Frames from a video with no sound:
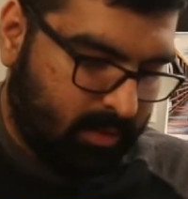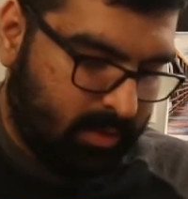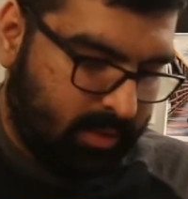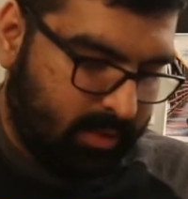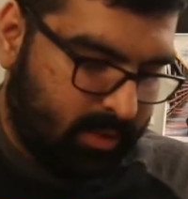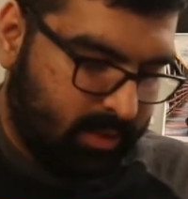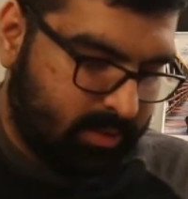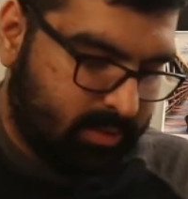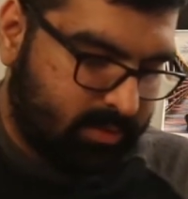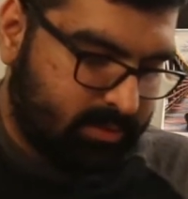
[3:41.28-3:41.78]

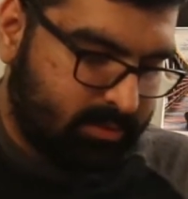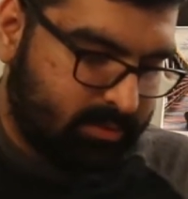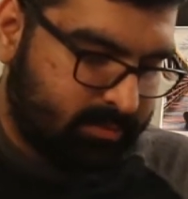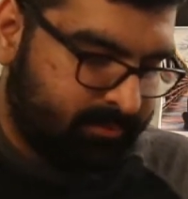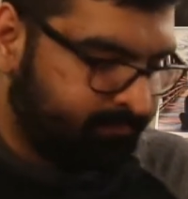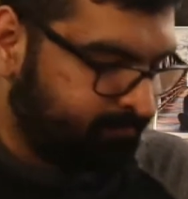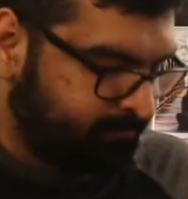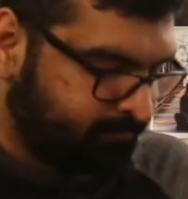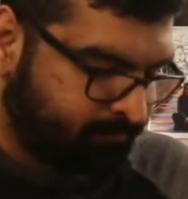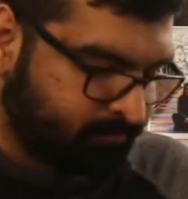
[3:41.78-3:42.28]
because
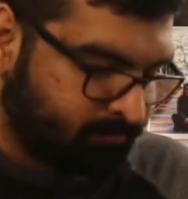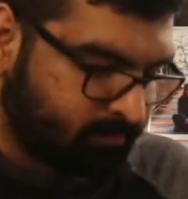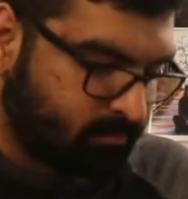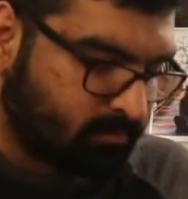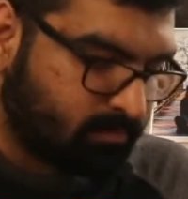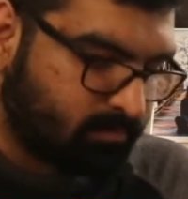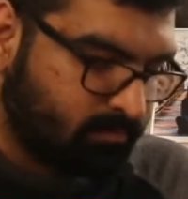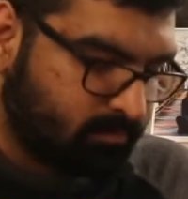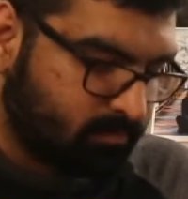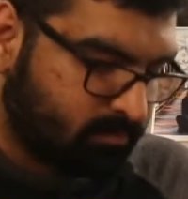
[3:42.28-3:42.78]

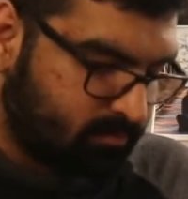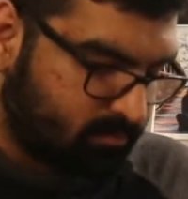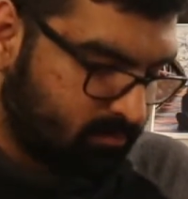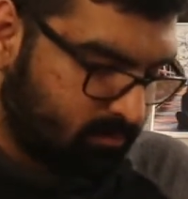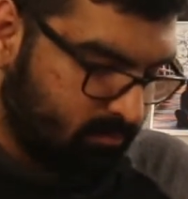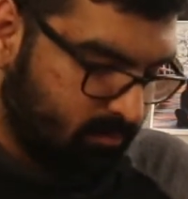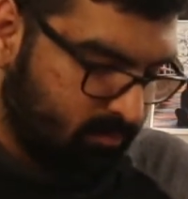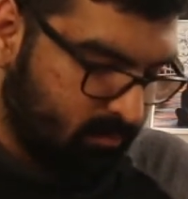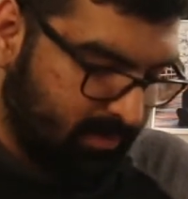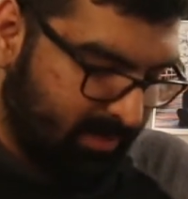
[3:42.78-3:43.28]

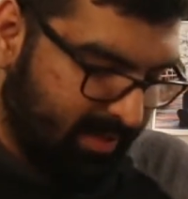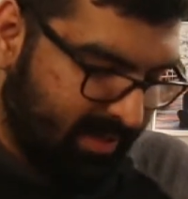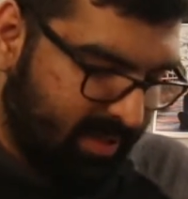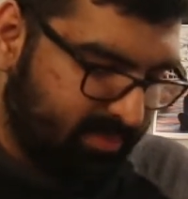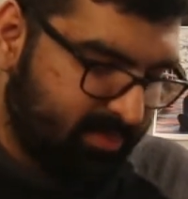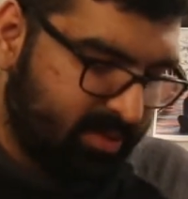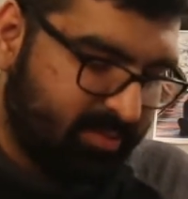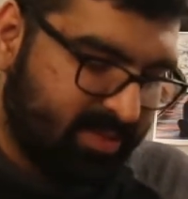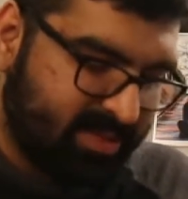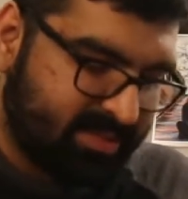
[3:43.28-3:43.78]

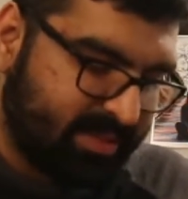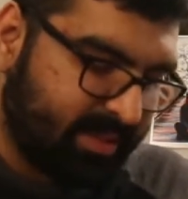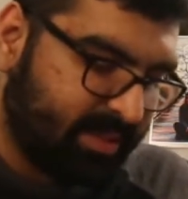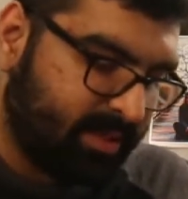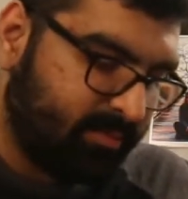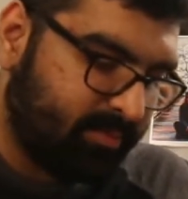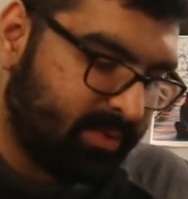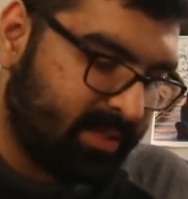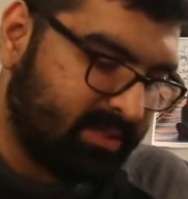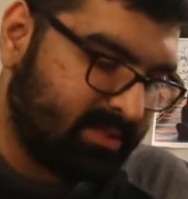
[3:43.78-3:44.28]
I'm in my
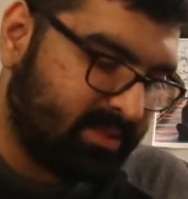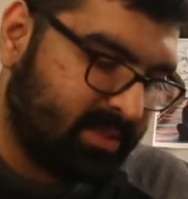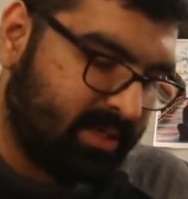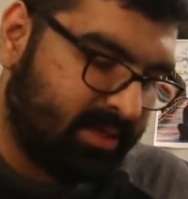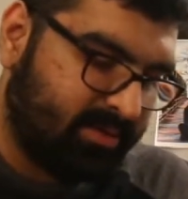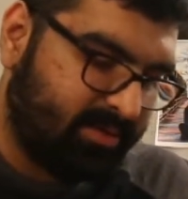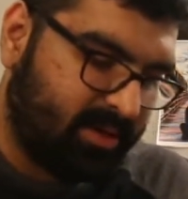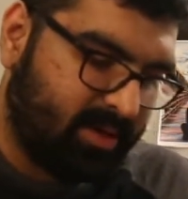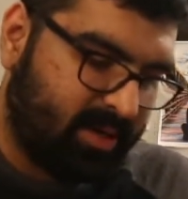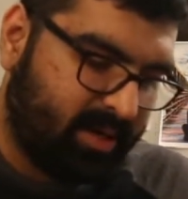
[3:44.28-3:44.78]
second piece and I
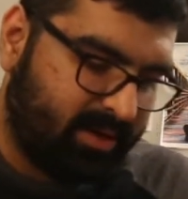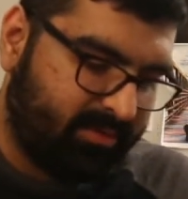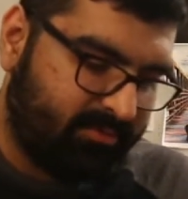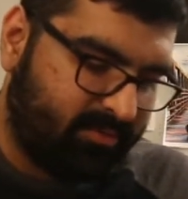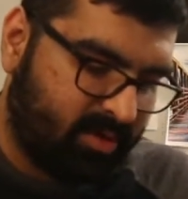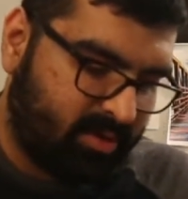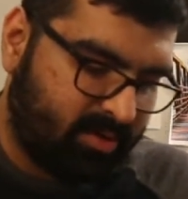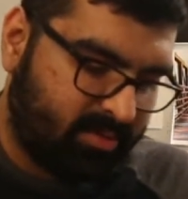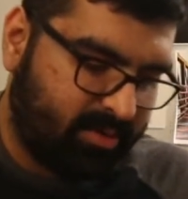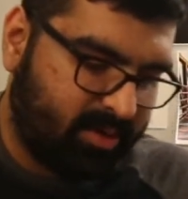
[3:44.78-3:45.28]
really have
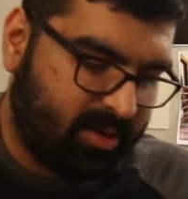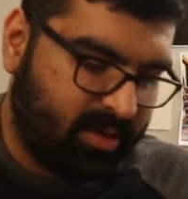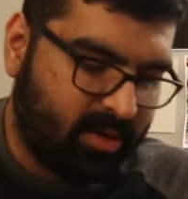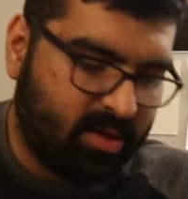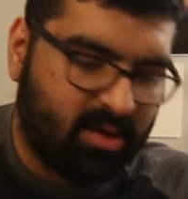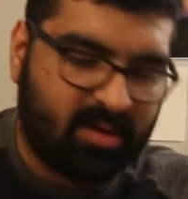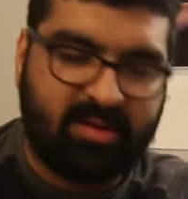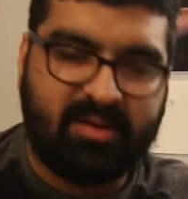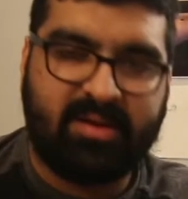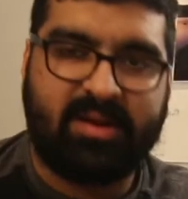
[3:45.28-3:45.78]
not really
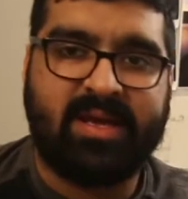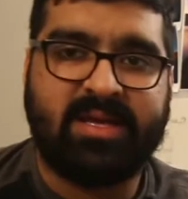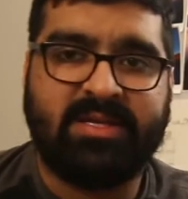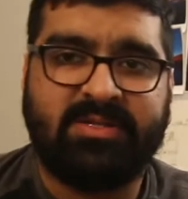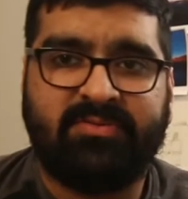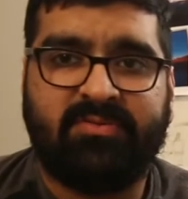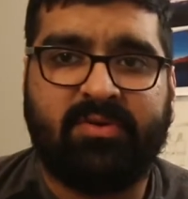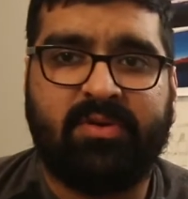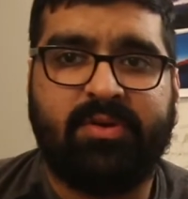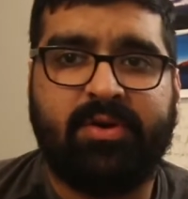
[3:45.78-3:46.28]
gotten a taste
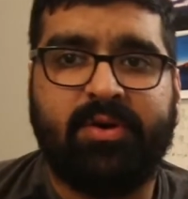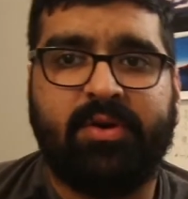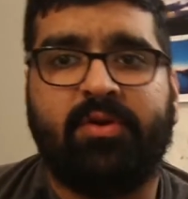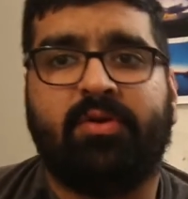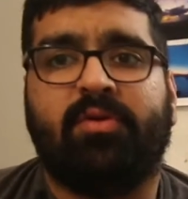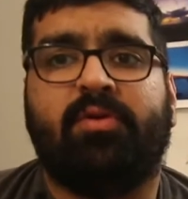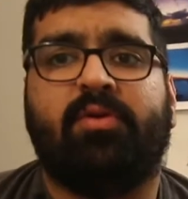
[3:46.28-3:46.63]
for it,